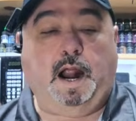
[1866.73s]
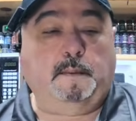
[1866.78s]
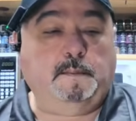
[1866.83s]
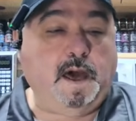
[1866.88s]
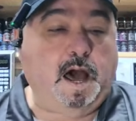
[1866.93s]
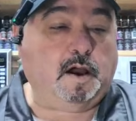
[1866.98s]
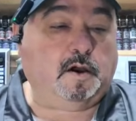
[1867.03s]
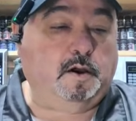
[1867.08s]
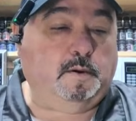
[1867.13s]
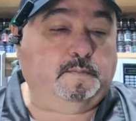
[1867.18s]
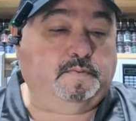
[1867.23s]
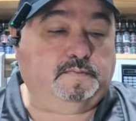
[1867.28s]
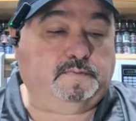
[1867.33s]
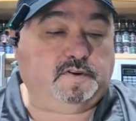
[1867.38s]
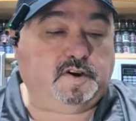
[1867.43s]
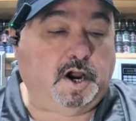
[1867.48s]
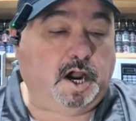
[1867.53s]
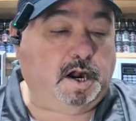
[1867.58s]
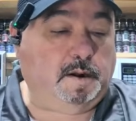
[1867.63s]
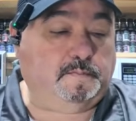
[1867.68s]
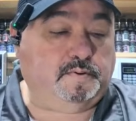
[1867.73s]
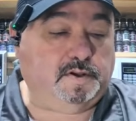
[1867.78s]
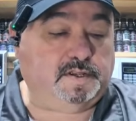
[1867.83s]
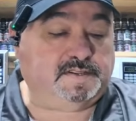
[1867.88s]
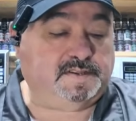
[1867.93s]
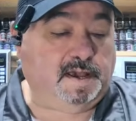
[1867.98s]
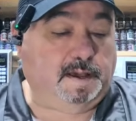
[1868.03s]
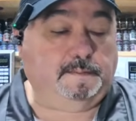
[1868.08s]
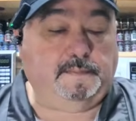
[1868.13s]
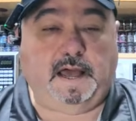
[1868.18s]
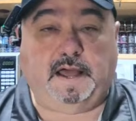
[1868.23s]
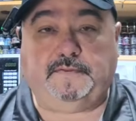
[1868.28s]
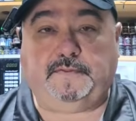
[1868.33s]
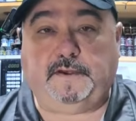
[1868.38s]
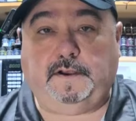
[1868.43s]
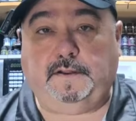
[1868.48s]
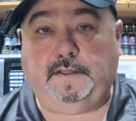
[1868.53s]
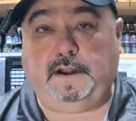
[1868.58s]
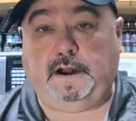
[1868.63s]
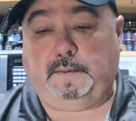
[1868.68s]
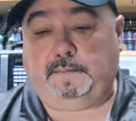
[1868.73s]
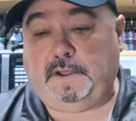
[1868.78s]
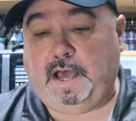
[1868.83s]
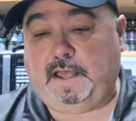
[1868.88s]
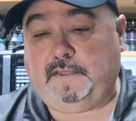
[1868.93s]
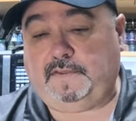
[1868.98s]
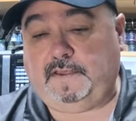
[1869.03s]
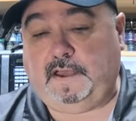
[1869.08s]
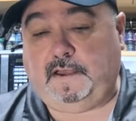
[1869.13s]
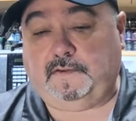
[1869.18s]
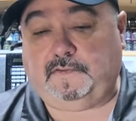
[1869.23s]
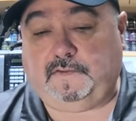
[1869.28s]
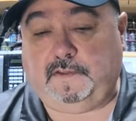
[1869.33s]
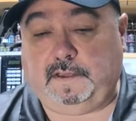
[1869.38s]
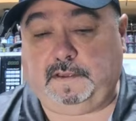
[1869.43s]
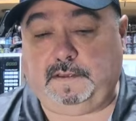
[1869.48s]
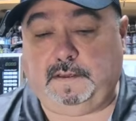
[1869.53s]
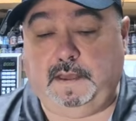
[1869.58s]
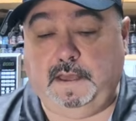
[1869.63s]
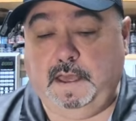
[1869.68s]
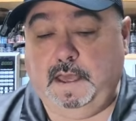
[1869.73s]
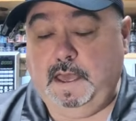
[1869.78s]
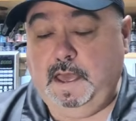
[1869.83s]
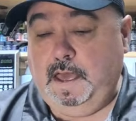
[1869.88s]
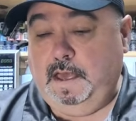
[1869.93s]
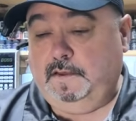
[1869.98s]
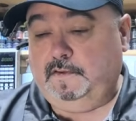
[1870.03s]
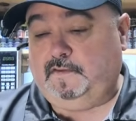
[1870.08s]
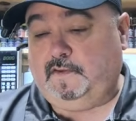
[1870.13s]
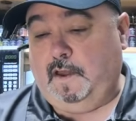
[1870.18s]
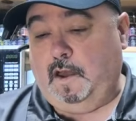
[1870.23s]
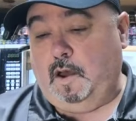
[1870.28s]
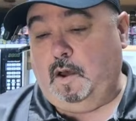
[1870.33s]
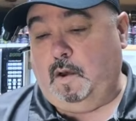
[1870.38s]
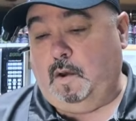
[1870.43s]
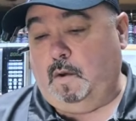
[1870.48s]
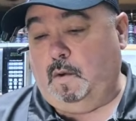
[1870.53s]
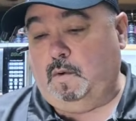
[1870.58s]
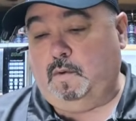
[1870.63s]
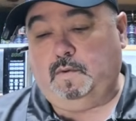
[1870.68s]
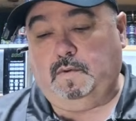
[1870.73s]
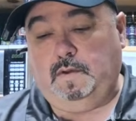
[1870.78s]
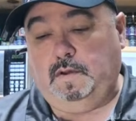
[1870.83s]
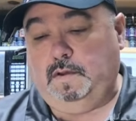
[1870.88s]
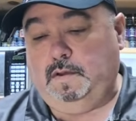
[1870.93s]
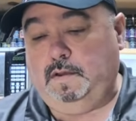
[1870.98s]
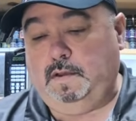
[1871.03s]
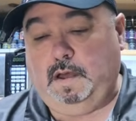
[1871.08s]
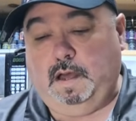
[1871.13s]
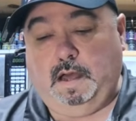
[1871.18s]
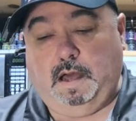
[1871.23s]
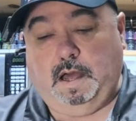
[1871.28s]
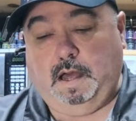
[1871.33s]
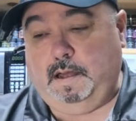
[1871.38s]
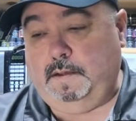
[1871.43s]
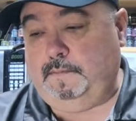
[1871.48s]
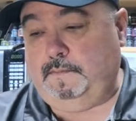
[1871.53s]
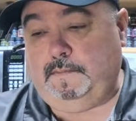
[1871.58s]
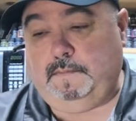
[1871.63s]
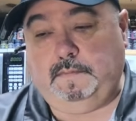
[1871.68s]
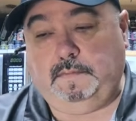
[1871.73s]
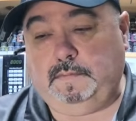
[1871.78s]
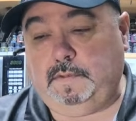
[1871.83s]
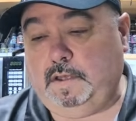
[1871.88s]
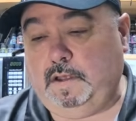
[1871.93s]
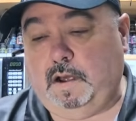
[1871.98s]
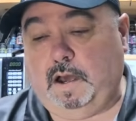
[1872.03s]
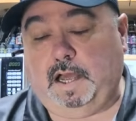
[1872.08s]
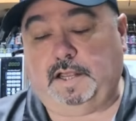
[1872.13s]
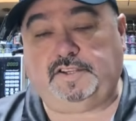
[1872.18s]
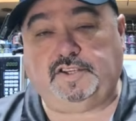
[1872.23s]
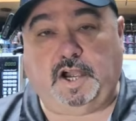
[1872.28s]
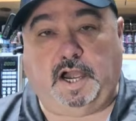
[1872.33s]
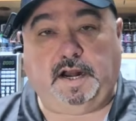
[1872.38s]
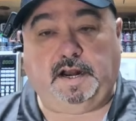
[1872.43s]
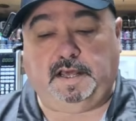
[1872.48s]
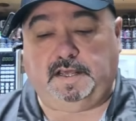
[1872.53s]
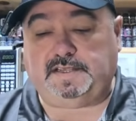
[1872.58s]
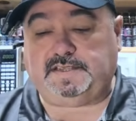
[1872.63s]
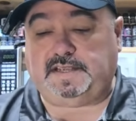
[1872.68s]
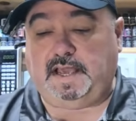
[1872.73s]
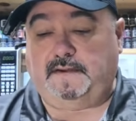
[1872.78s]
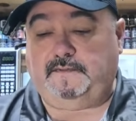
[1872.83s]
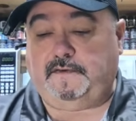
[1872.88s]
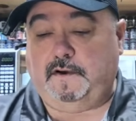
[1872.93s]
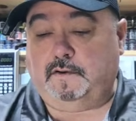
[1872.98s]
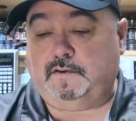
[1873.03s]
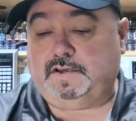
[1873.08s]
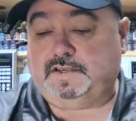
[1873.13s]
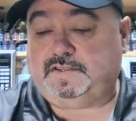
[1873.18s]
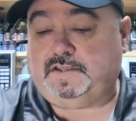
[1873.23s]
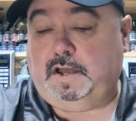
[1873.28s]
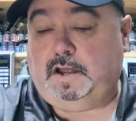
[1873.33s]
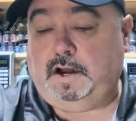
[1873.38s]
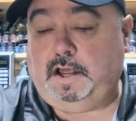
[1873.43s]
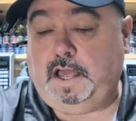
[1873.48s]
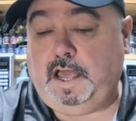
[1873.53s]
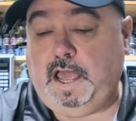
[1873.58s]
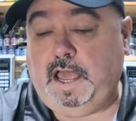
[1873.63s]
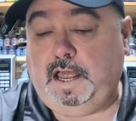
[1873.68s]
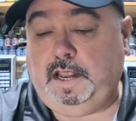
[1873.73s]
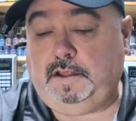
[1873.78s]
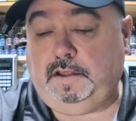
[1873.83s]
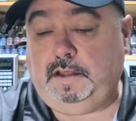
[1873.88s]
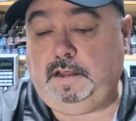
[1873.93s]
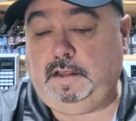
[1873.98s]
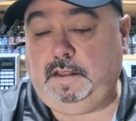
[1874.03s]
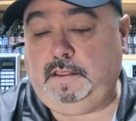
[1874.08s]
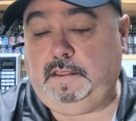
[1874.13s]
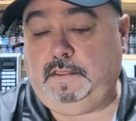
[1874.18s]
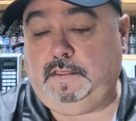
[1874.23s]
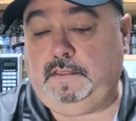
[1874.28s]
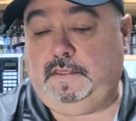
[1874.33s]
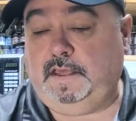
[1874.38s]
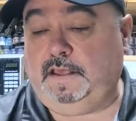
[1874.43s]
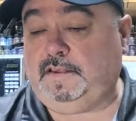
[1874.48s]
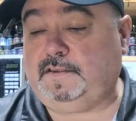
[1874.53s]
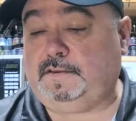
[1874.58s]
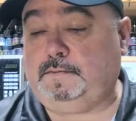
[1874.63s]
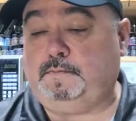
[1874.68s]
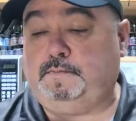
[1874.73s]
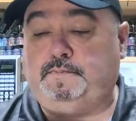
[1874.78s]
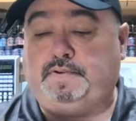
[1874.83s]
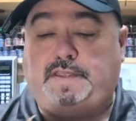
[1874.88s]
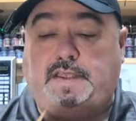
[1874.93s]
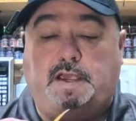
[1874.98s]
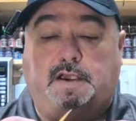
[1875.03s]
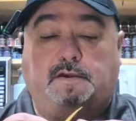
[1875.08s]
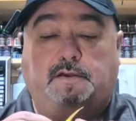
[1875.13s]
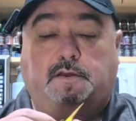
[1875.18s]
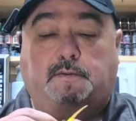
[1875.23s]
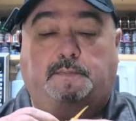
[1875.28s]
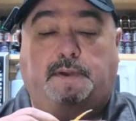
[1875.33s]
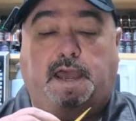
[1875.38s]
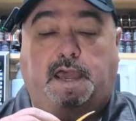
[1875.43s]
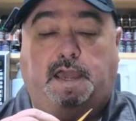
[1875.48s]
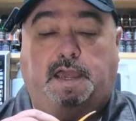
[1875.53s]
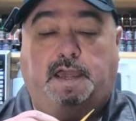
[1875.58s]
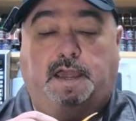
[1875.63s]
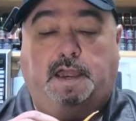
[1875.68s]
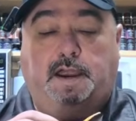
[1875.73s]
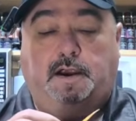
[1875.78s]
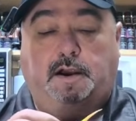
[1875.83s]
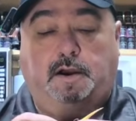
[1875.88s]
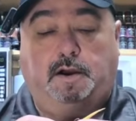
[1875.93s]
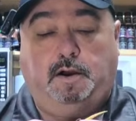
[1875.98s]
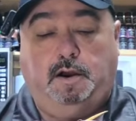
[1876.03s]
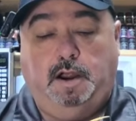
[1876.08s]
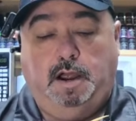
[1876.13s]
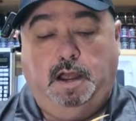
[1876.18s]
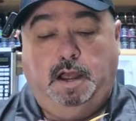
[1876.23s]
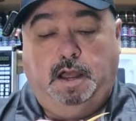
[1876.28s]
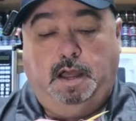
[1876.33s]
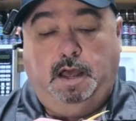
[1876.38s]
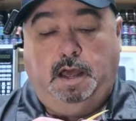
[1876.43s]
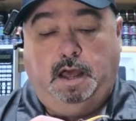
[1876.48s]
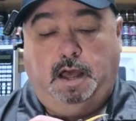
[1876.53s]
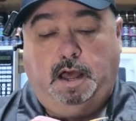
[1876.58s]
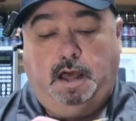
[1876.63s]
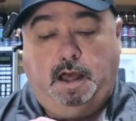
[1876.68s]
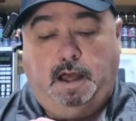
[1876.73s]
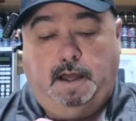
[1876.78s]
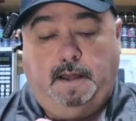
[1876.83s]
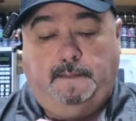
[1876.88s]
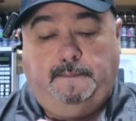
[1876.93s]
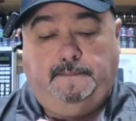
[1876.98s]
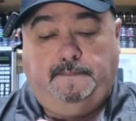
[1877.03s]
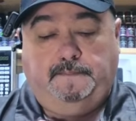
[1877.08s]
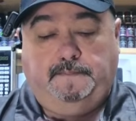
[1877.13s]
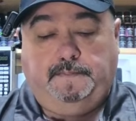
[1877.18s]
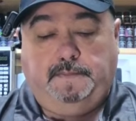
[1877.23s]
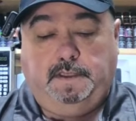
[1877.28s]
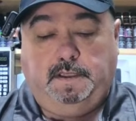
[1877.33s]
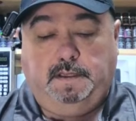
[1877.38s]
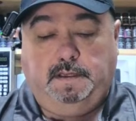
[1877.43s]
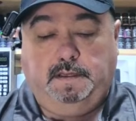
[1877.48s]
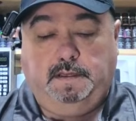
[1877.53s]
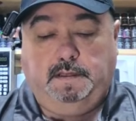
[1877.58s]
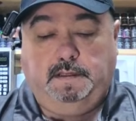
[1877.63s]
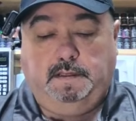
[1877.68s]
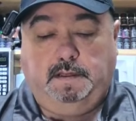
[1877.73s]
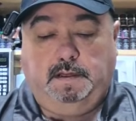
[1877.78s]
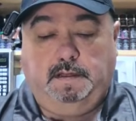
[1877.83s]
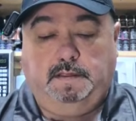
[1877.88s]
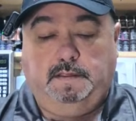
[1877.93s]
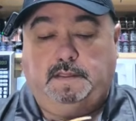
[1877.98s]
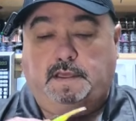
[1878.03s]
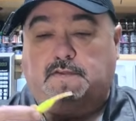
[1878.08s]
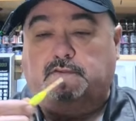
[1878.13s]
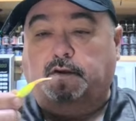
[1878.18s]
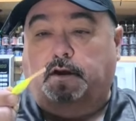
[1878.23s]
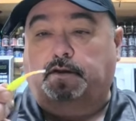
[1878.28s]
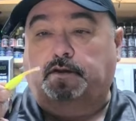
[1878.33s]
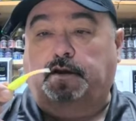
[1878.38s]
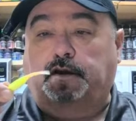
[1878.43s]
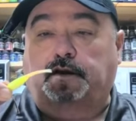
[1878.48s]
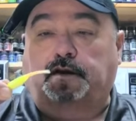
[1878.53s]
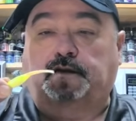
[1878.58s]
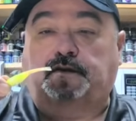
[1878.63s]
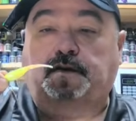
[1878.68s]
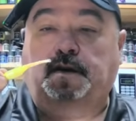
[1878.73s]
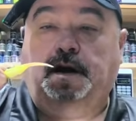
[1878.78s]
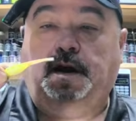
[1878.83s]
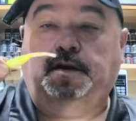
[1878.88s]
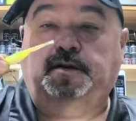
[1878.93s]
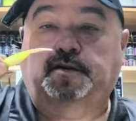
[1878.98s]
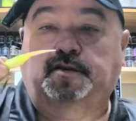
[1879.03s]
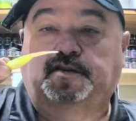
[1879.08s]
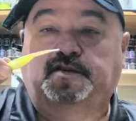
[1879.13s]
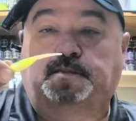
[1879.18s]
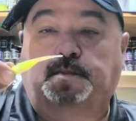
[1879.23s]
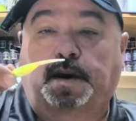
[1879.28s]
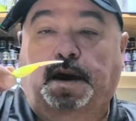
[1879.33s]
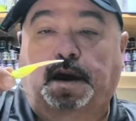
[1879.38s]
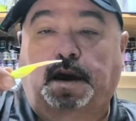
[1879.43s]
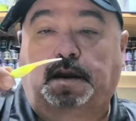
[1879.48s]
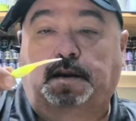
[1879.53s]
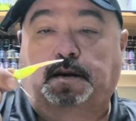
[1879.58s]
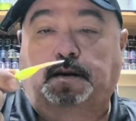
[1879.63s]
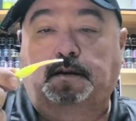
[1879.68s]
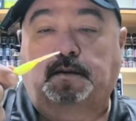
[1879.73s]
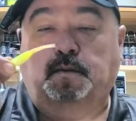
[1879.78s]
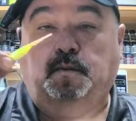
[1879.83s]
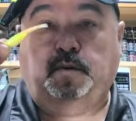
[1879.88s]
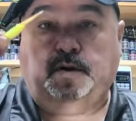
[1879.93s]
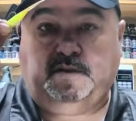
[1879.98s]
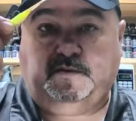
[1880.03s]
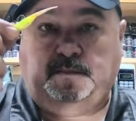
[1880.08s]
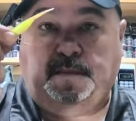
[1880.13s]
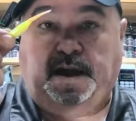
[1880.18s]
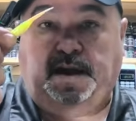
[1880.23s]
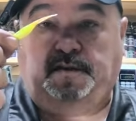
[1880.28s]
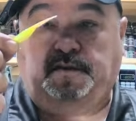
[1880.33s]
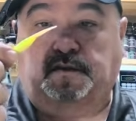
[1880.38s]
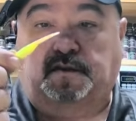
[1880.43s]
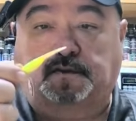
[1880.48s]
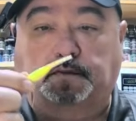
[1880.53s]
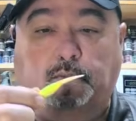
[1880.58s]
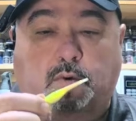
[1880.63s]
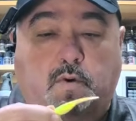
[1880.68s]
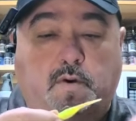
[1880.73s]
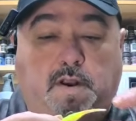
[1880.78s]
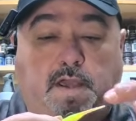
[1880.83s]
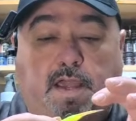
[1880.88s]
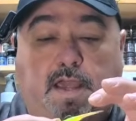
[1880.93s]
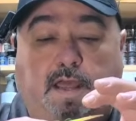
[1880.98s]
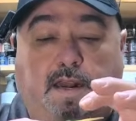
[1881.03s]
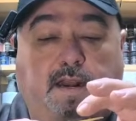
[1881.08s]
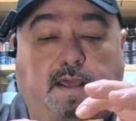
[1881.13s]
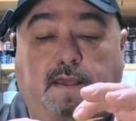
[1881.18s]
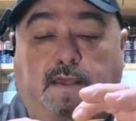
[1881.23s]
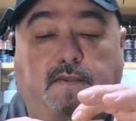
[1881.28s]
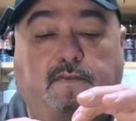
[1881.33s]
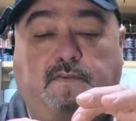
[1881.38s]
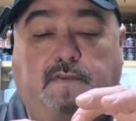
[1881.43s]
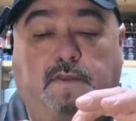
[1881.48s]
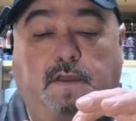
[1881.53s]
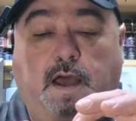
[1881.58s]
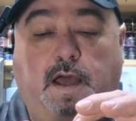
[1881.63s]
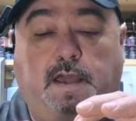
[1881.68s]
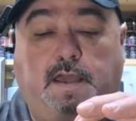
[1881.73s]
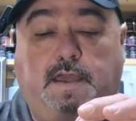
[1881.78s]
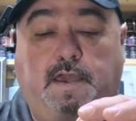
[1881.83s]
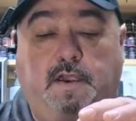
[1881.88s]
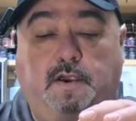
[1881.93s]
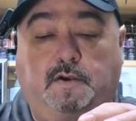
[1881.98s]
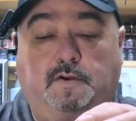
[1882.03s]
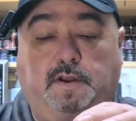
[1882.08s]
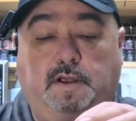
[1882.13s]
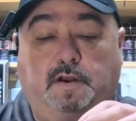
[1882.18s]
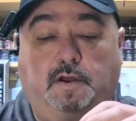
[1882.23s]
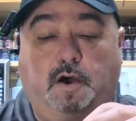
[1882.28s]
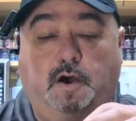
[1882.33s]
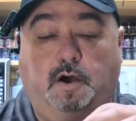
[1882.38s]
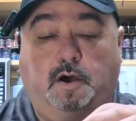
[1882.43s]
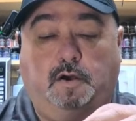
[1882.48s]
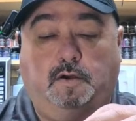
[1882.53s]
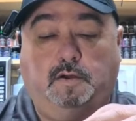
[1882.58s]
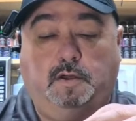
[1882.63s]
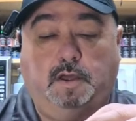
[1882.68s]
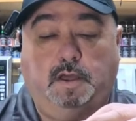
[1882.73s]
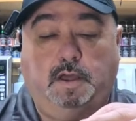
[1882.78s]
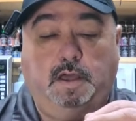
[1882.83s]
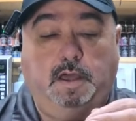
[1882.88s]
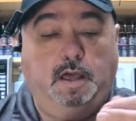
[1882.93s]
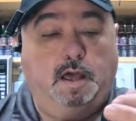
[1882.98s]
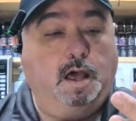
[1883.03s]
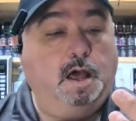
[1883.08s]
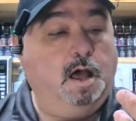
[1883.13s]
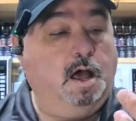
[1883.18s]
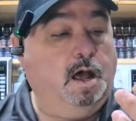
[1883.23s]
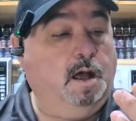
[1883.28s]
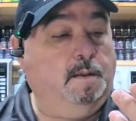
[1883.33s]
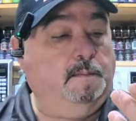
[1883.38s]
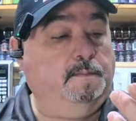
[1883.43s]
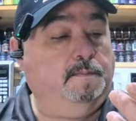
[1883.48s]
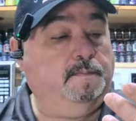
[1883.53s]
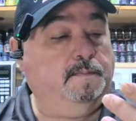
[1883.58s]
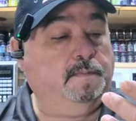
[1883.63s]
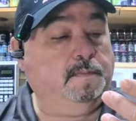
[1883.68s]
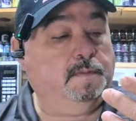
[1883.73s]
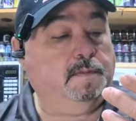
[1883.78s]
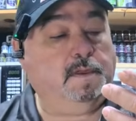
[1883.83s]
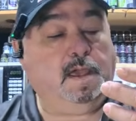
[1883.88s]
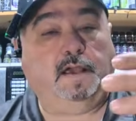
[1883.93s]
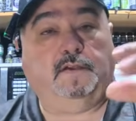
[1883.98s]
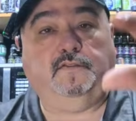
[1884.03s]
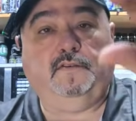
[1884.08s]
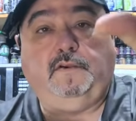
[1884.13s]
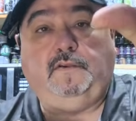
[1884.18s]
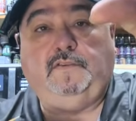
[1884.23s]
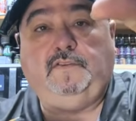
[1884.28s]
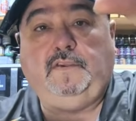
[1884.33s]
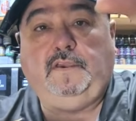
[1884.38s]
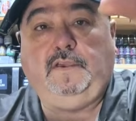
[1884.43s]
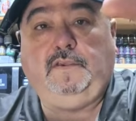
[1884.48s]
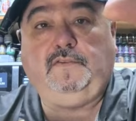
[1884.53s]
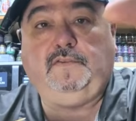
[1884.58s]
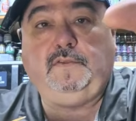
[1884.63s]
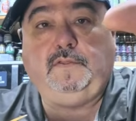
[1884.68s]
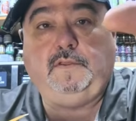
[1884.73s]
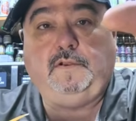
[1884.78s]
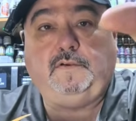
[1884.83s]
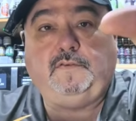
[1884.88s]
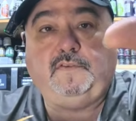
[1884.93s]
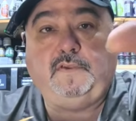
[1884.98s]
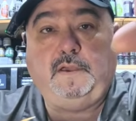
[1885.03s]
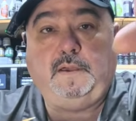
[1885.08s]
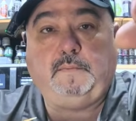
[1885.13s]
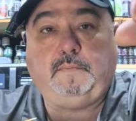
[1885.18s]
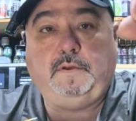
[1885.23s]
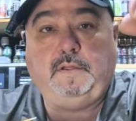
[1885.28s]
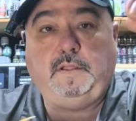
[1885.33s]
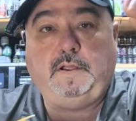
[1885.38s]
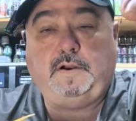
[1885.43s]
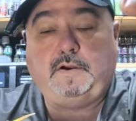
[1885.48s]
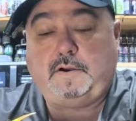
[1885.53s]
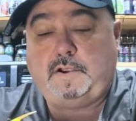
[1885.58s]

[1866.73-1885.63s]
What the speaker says: not going to try to put something out there that I'm not testing. So, I try to stay focused on it. And this particular bait here, that's on this Underspin, was made this morning, and it's not cured at all. As you can see, there's some glitter